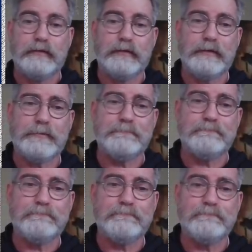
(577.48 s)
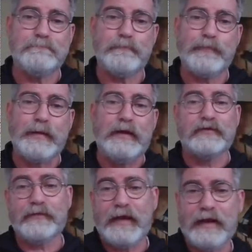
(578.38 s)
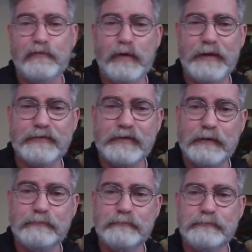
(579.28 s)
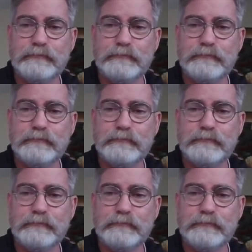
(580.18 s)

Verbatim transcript: Right? So if you have wisdom,